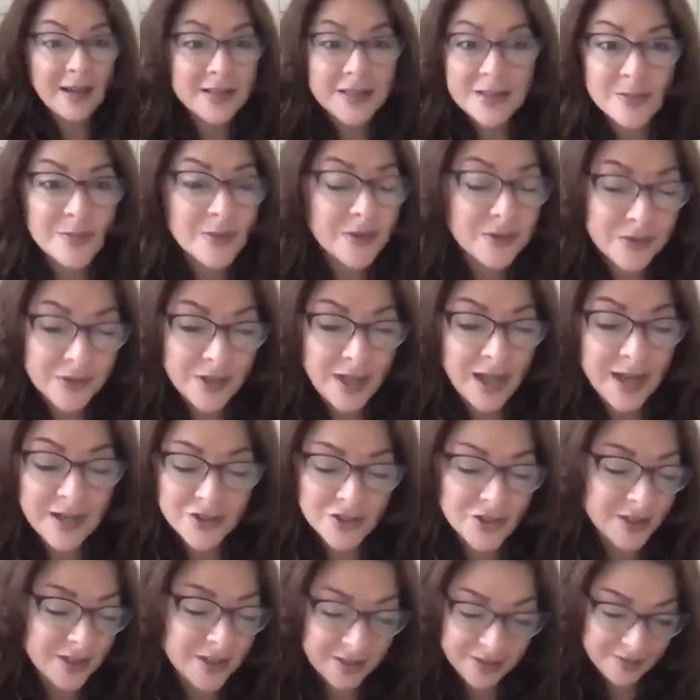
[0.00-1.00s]
to
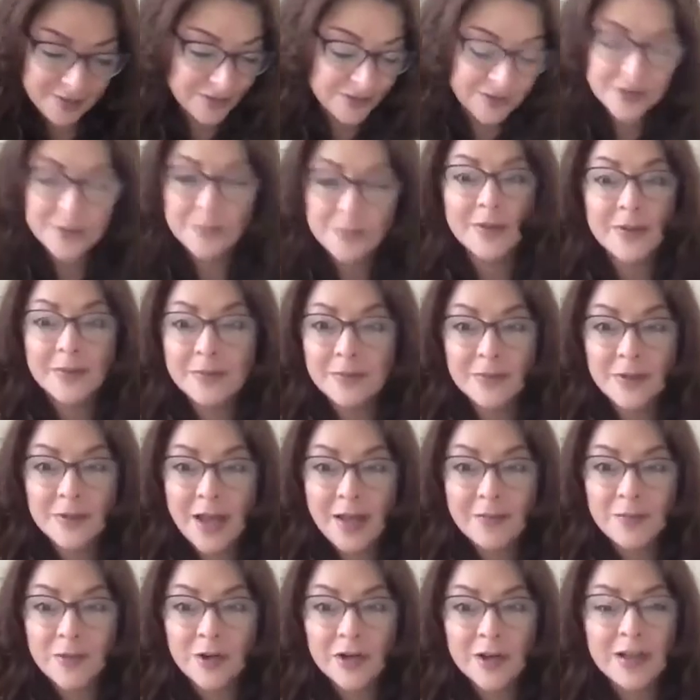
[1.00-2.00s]
actually to be
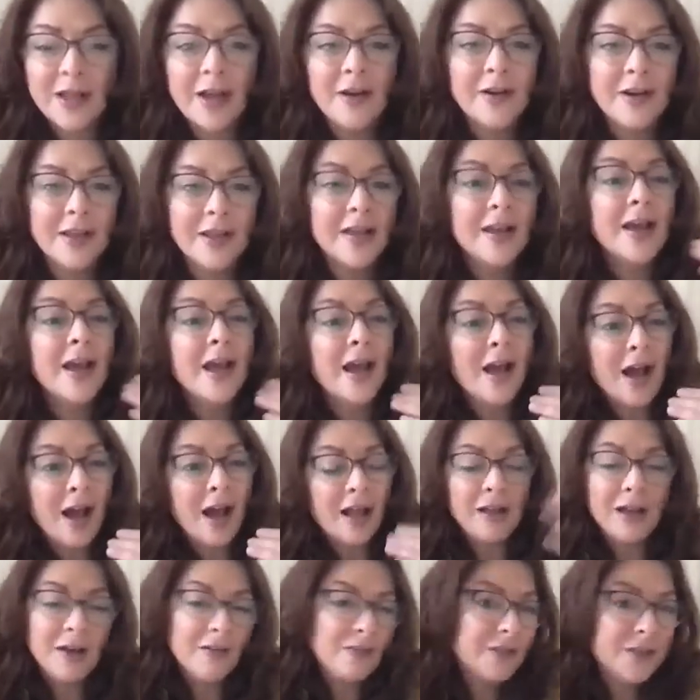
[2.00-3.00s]
have more clarity.
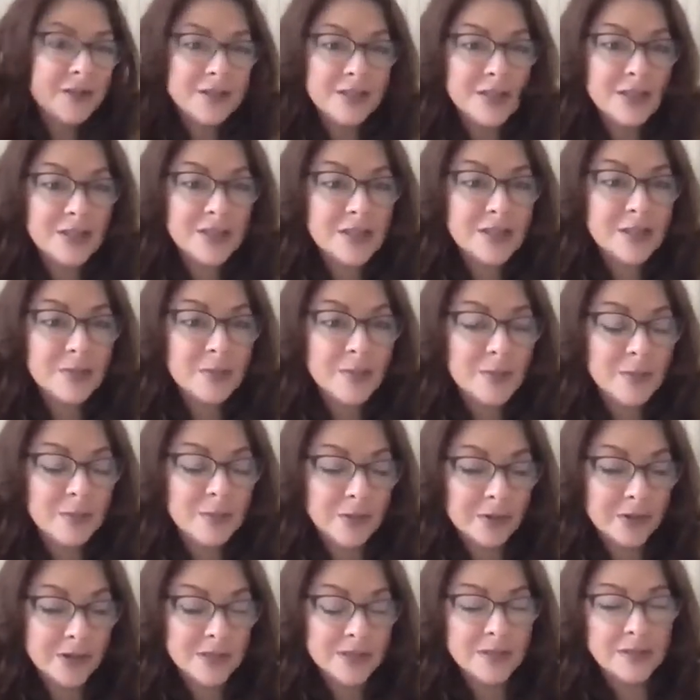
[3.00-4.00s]
I'll offer it to just the people
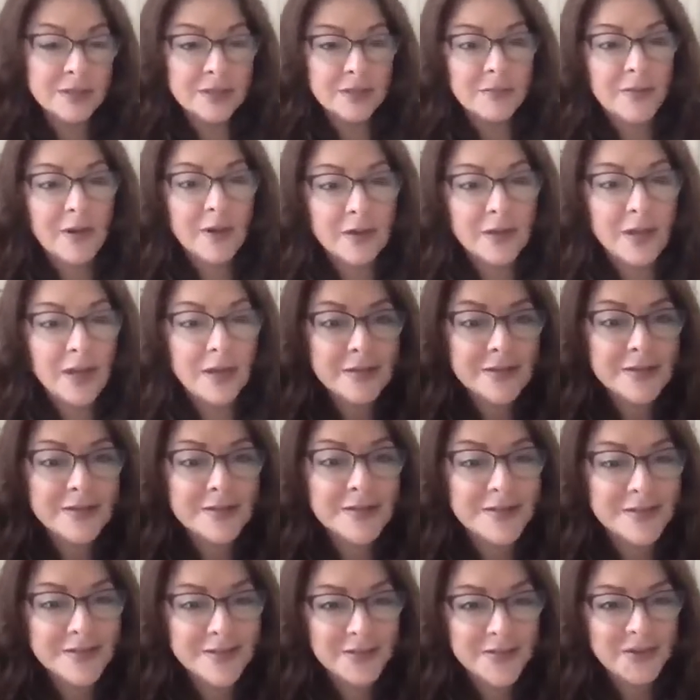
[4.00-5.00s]
who listen to the
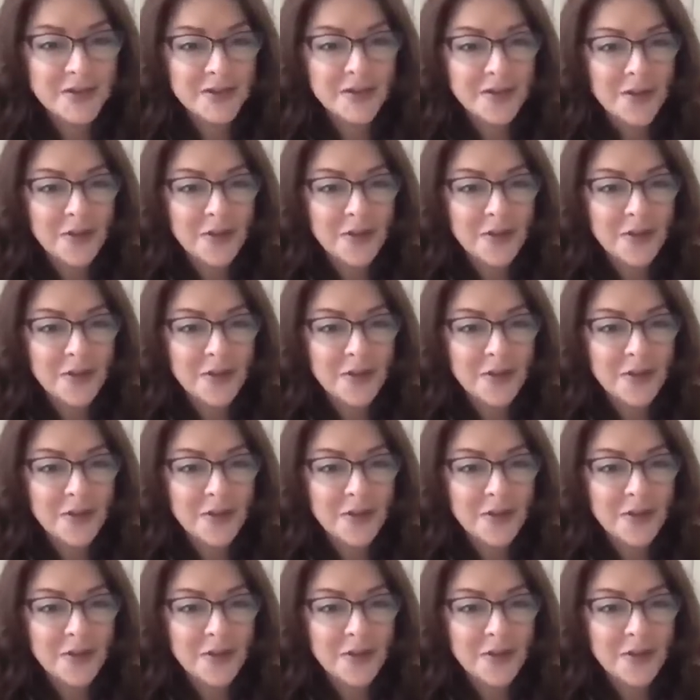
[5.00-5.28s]
podcast. So there you go.